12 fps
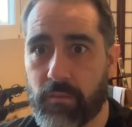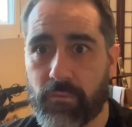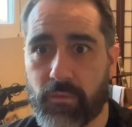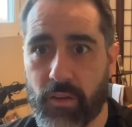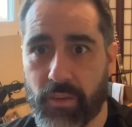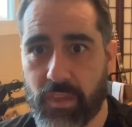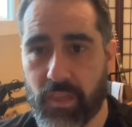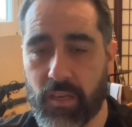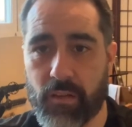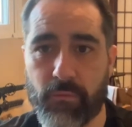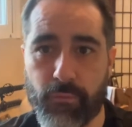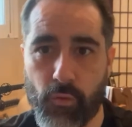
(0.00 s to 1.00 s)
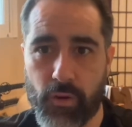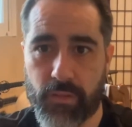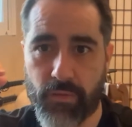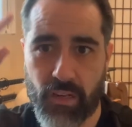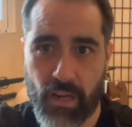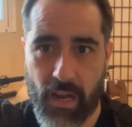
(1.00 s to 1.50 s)
very thin voice,
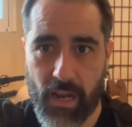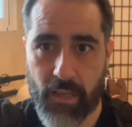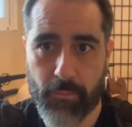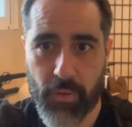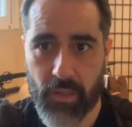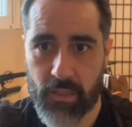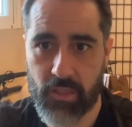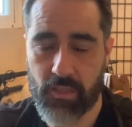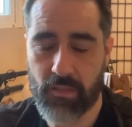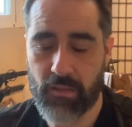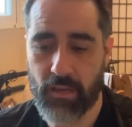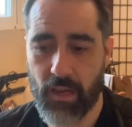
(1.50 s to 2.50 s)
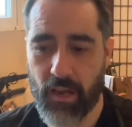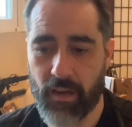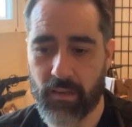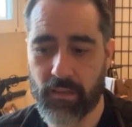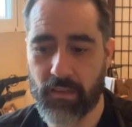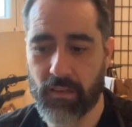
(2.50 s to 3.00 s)
very high pitched,
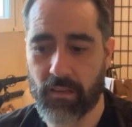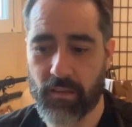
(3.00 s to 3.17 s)
and